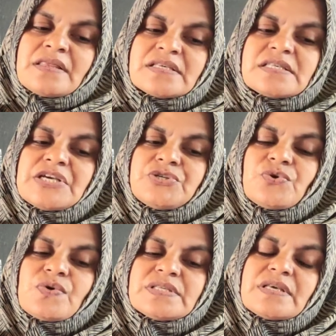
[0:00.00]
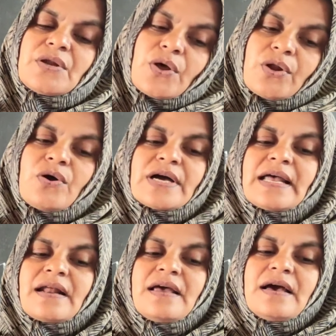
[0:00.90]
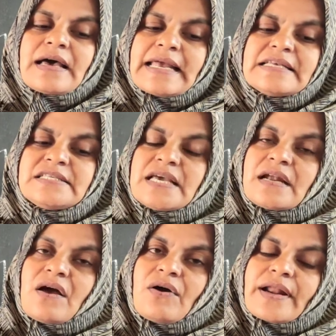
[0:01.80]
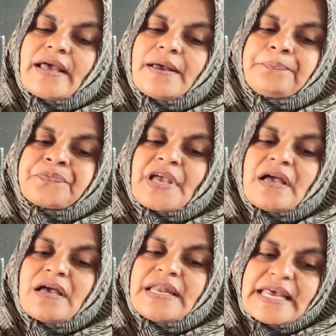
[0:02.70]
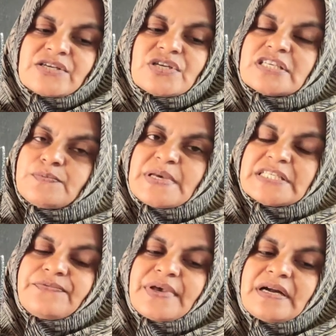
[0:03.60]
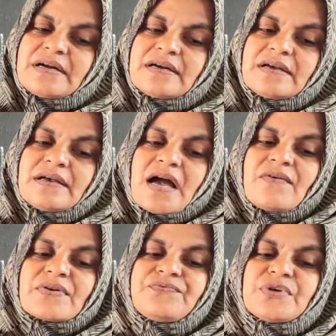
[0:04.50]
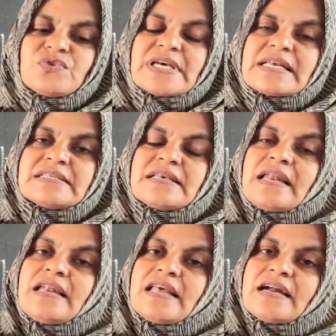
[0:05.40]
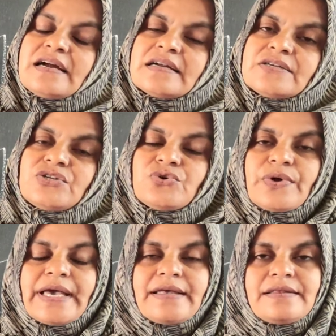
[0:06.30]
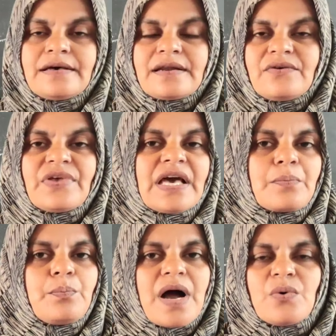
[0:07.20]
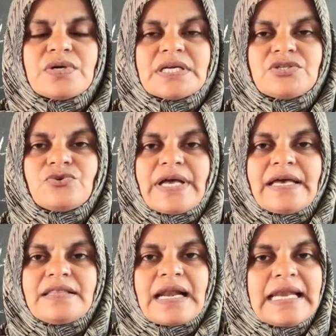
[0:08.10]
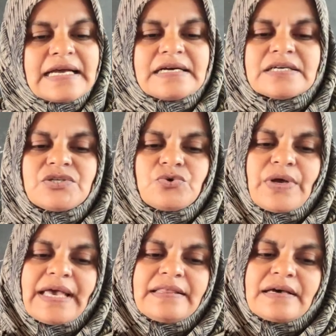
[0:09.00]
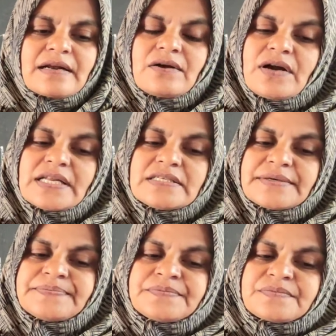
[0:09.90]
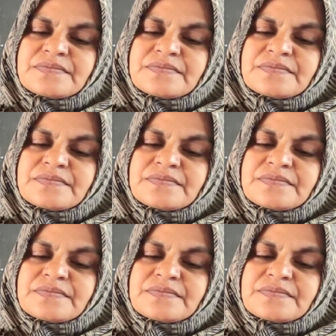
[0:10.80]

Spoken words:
This issue is no longer region or a nation specific. Our future is linked together. We are bounded together, linked together. Got it?